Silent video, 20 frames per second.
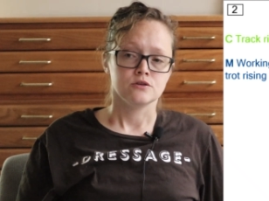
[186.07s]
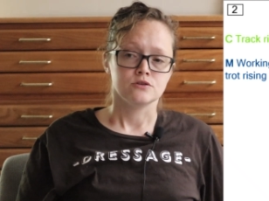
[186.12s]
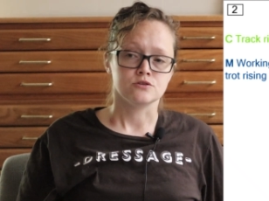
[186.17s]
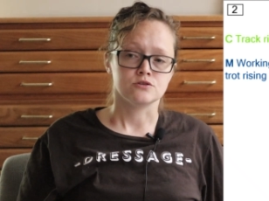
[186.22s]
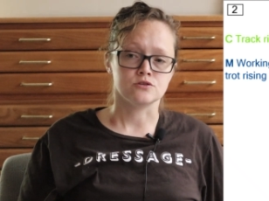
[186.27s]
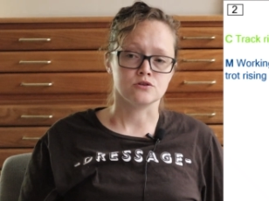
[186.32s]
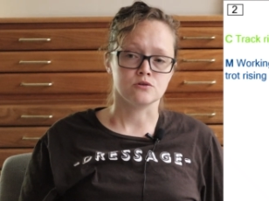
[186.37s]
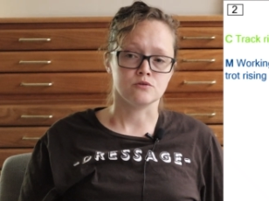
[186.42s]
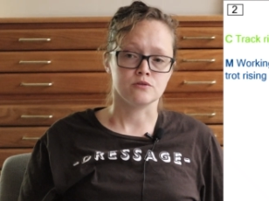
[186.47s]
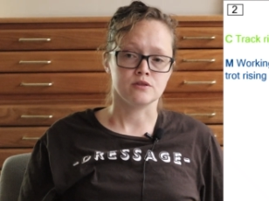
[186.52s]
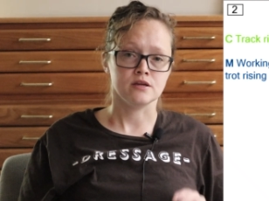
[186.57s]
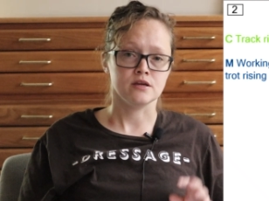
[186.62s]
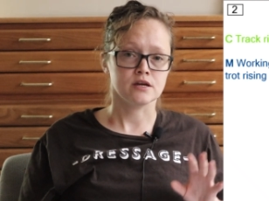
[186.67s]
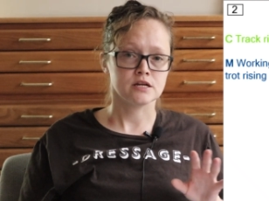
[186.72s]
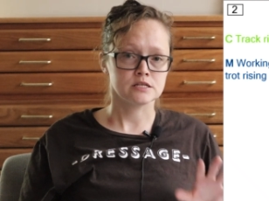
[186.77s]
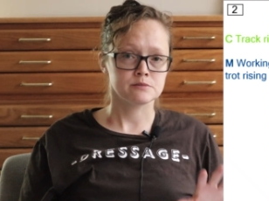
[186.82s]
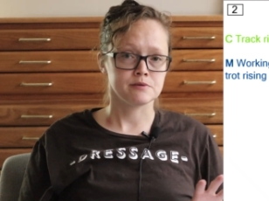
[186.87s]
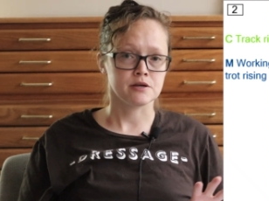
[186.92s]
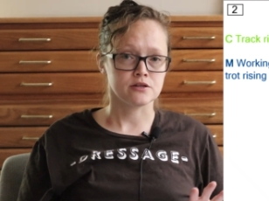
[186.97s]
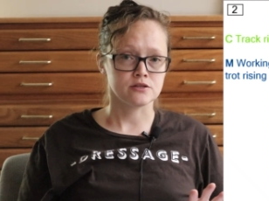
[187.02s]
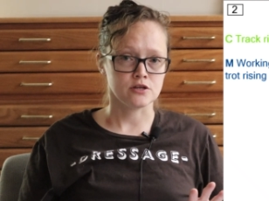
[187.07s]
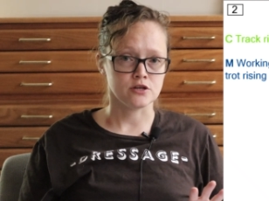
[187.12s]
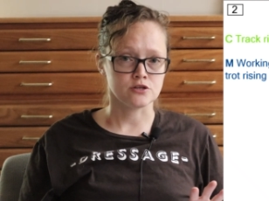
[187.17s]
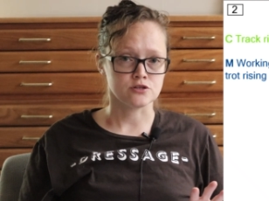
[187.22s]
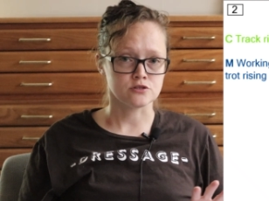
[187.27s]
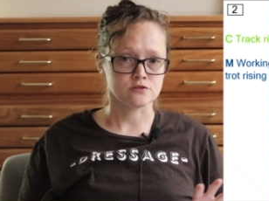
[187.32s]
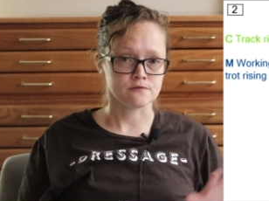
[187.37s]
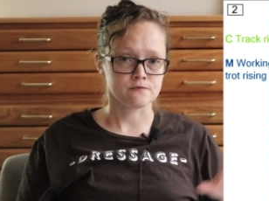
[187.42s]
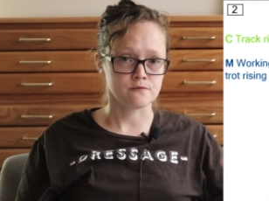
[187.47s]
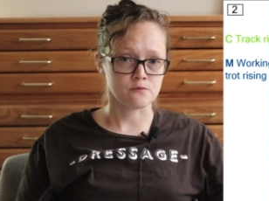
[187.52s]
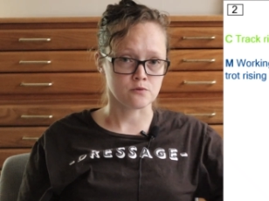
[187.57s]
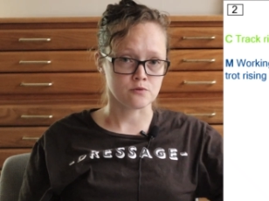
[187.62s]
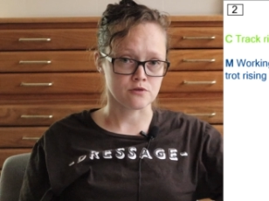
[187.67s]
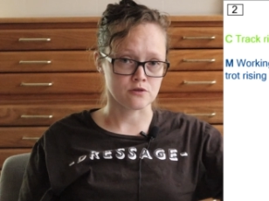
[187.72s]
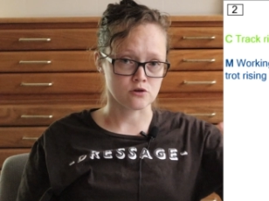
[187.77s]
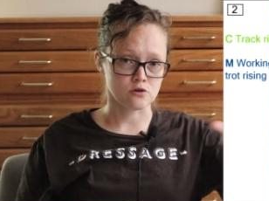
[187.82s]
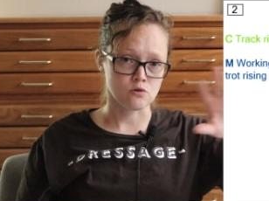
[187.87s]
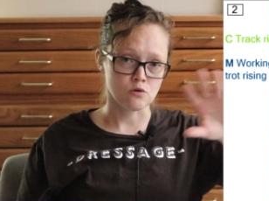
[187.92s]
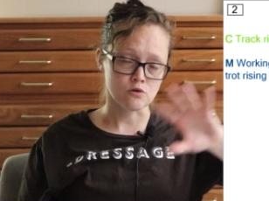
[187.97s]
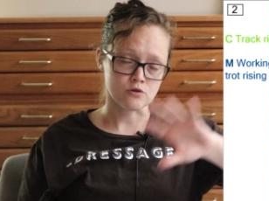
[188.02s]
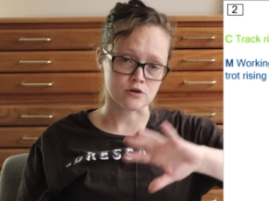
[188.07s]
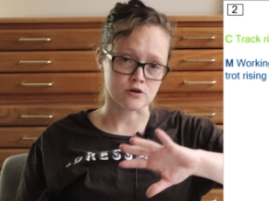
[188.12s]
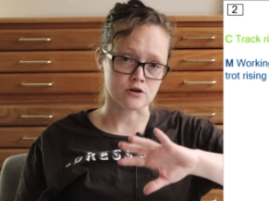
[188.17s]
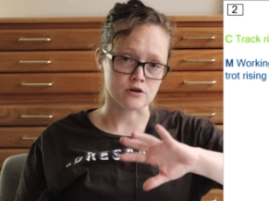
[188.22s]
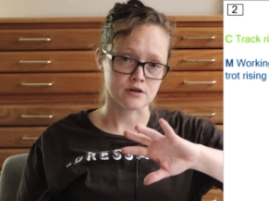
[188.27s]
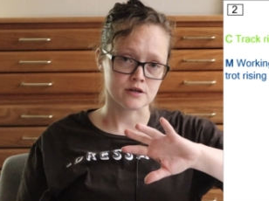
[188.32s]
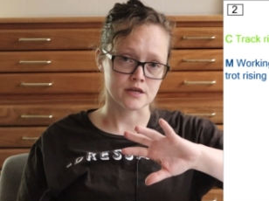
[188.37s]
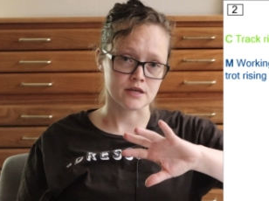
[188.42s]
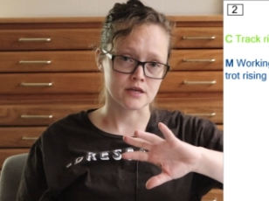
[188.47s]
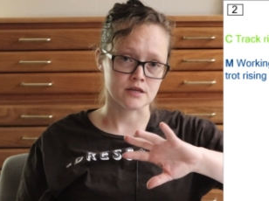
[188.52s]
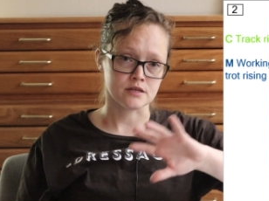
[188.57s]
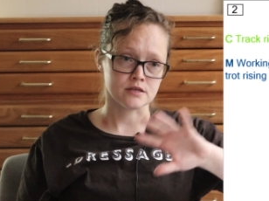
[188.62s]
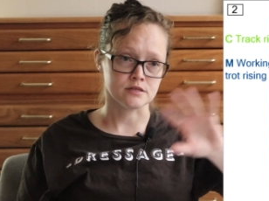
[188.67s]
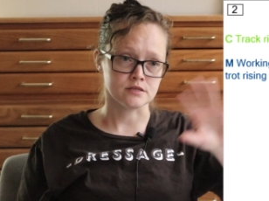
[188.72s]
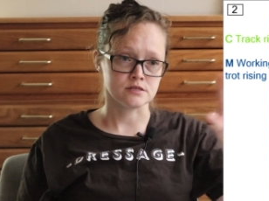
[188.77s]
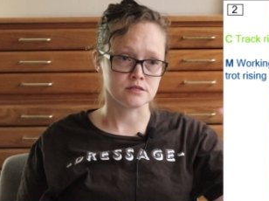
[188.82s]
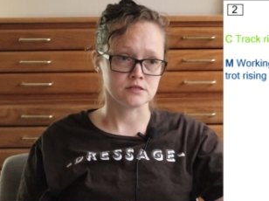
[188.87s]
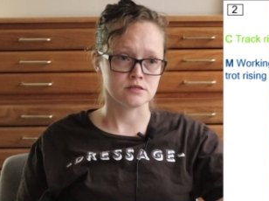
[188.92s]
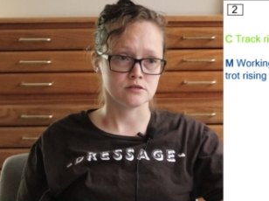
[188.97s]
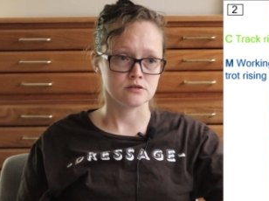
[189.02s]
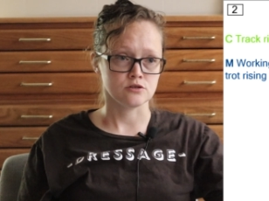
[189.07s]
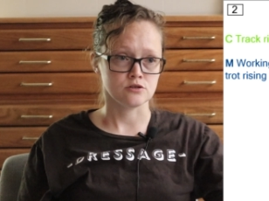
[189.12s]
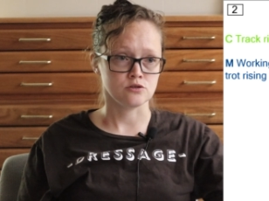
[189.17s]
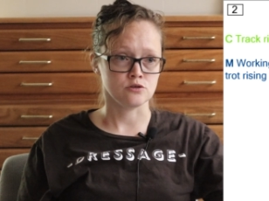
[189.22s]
So the expectation for the corner is